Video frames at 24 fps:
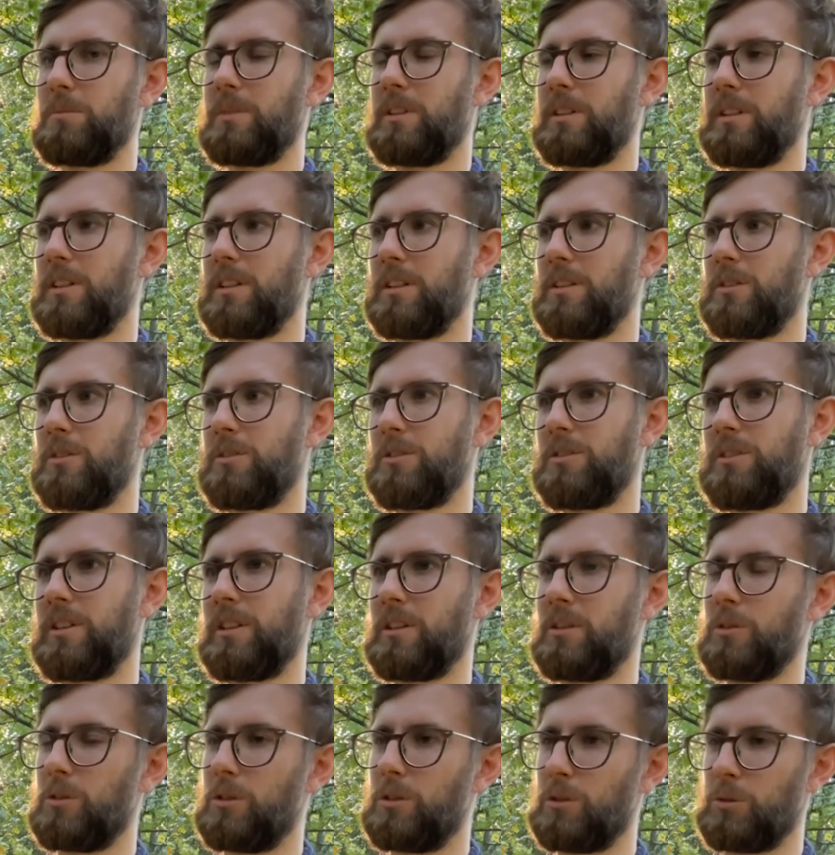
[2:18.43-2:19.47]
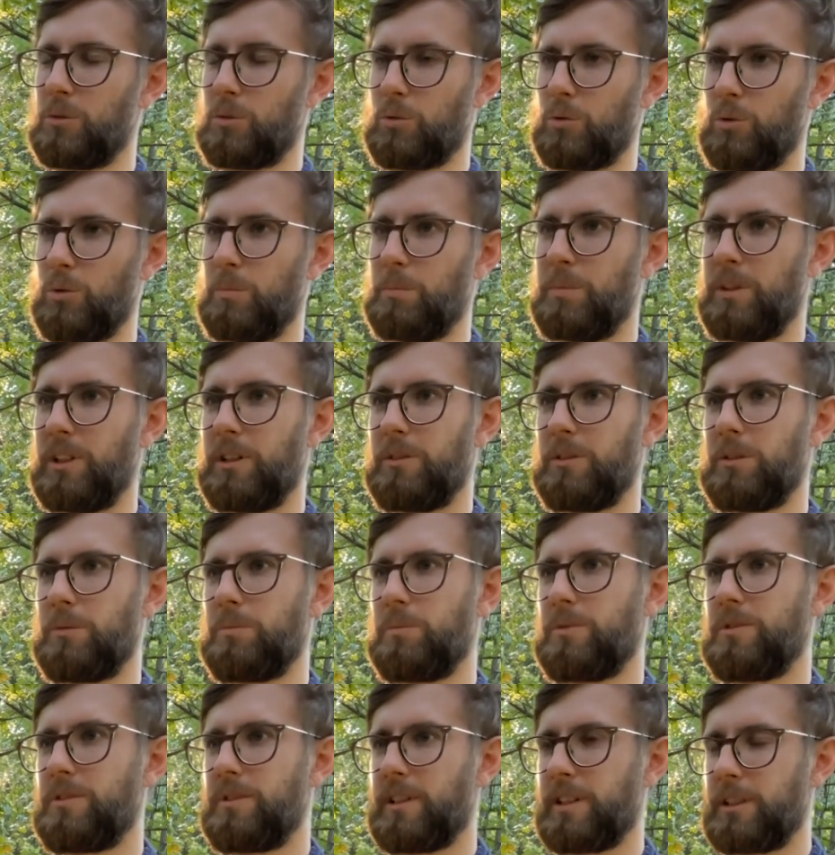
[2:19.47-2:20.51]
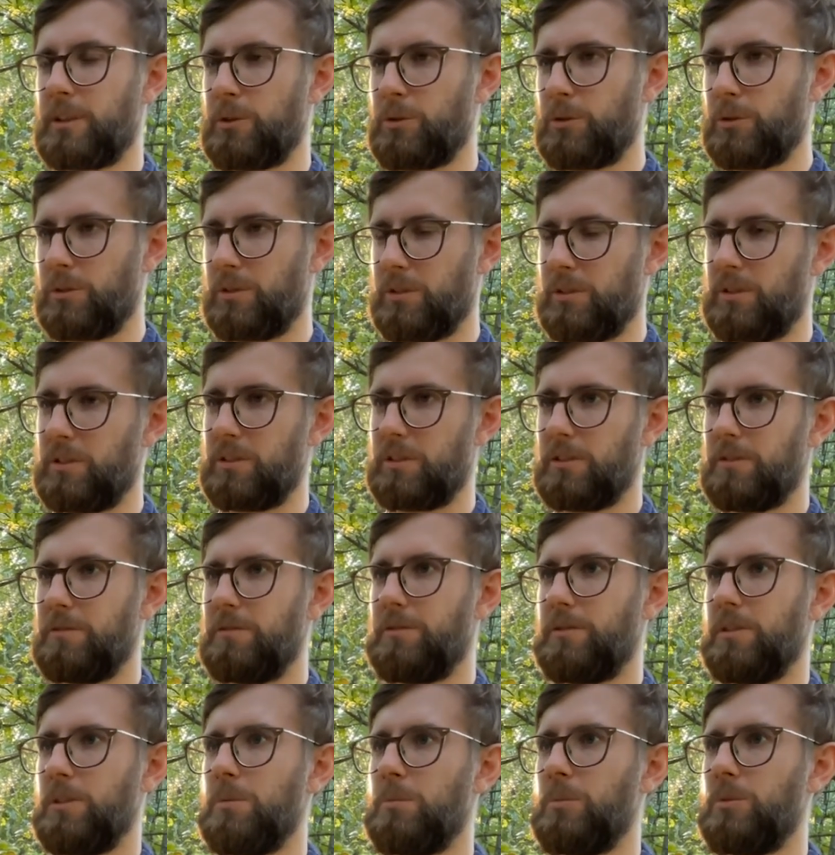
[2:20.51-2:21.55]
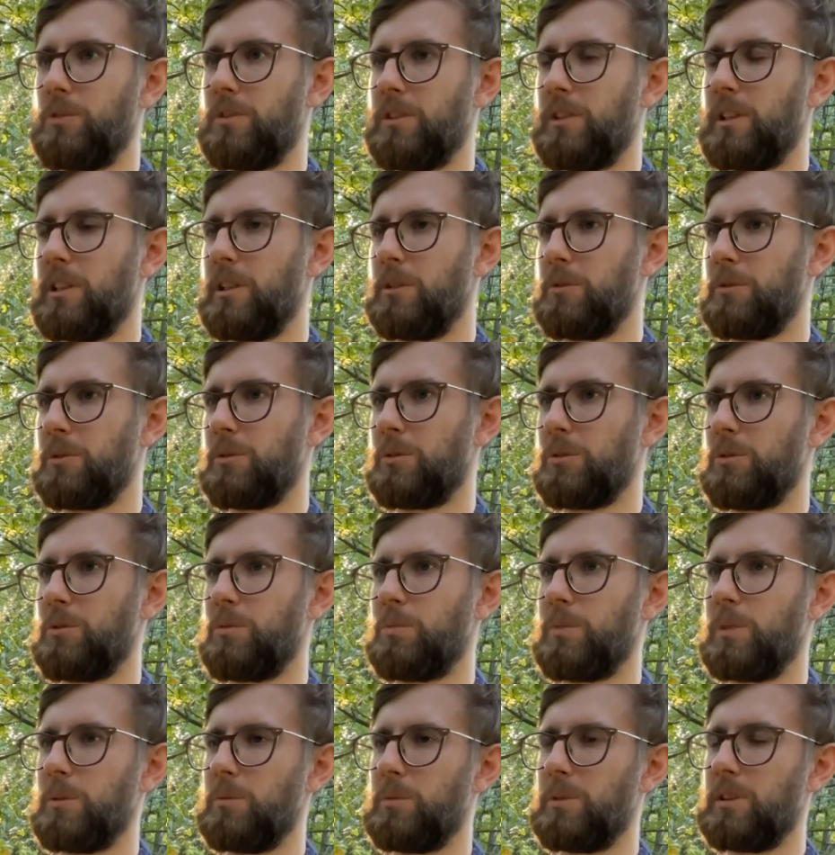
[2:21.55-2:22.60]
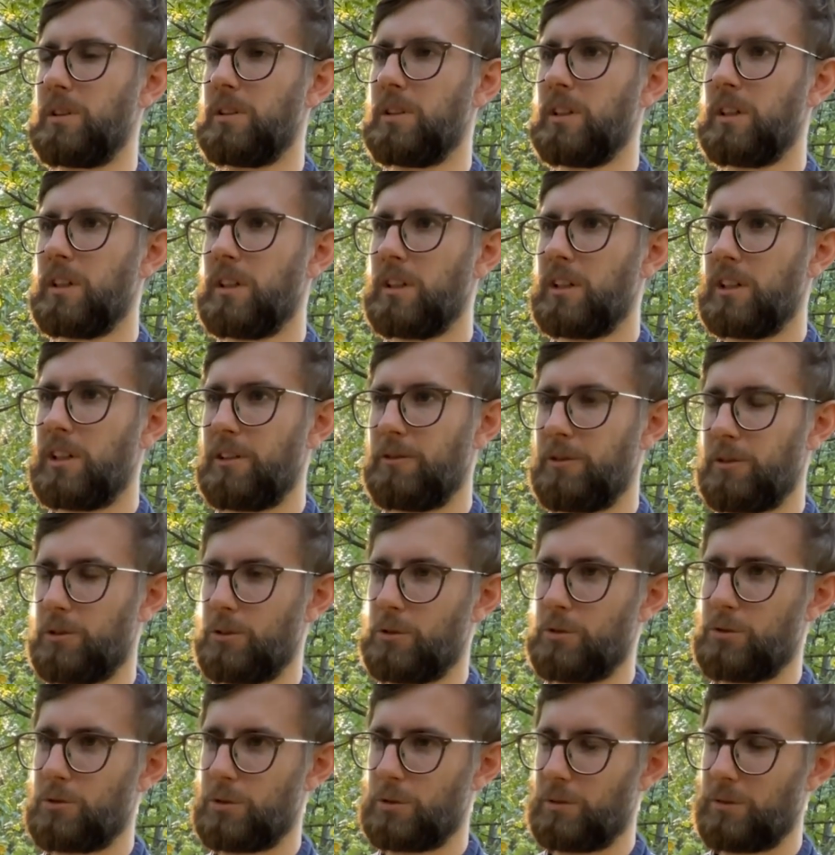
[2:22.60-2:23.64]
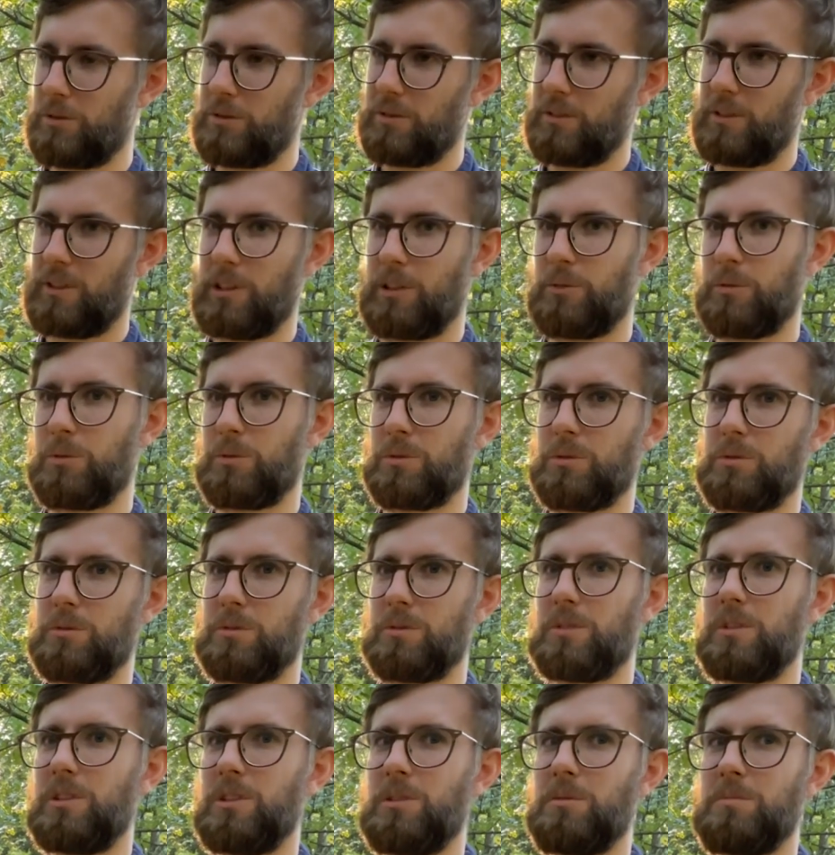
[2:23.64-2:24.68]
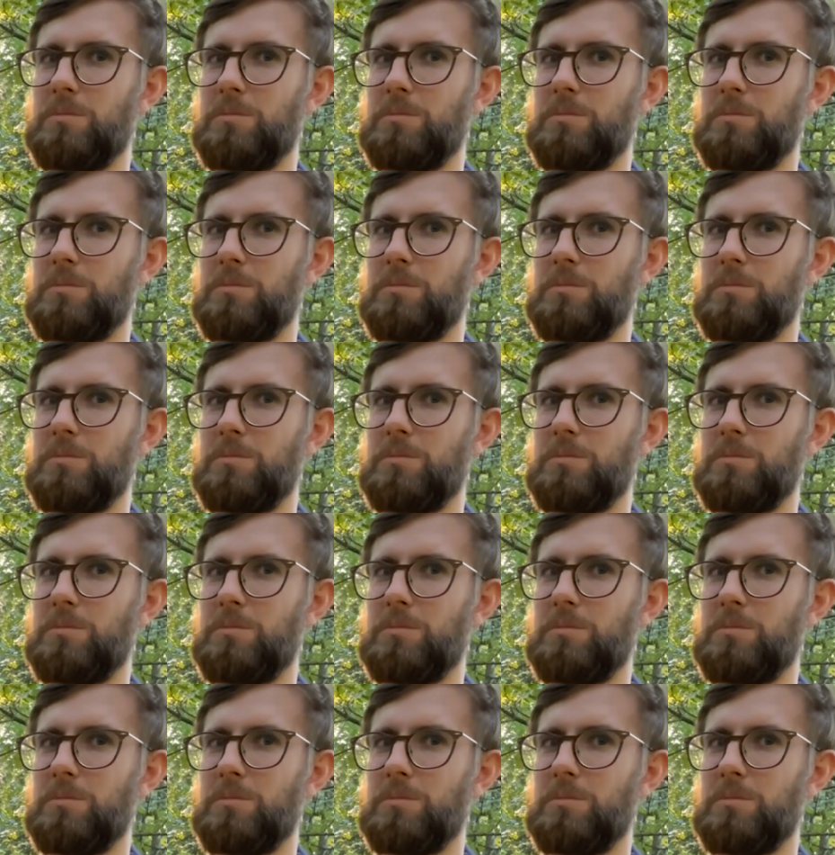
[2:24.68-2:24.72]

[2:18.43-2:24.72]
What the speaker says: and then also compare it with alternative scenarios where we have a control scenario